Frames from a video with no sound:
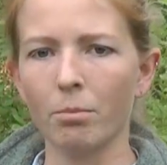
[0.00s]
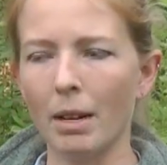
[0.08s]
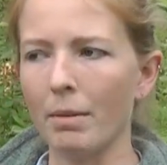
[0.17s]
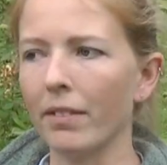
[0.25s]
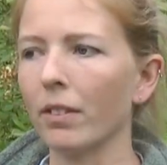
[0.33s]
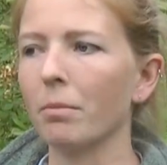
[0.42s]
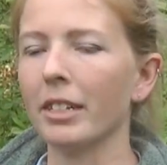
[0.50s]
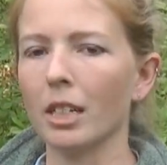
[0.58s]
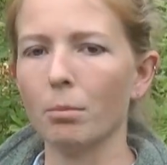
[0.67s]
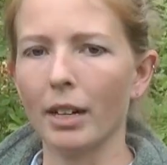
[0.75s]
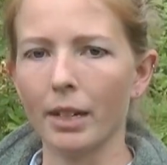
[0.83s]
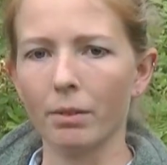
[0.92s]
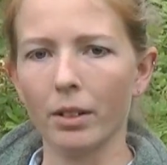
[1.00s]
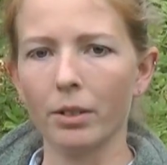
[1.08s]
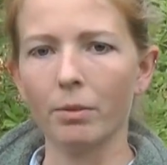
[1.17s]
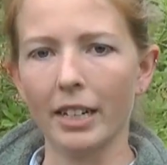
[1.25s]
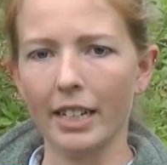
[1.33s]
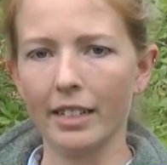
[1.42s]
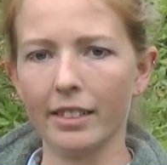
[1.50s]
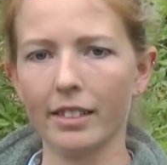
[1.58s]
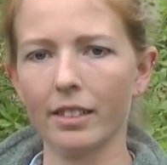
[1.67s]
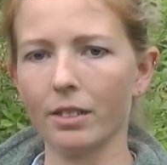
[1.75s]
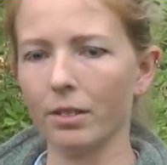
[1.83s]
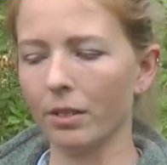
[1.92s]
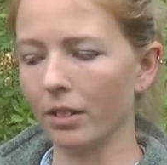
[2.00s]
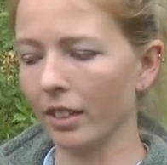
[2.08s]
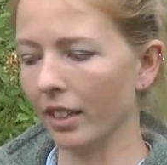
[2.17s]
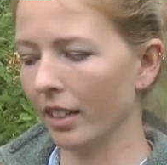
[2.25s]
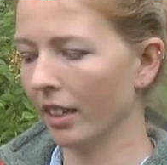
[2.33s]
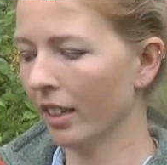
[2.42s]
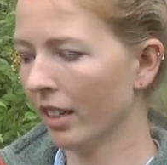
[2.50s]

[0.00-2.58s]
maybe from nearby roadways or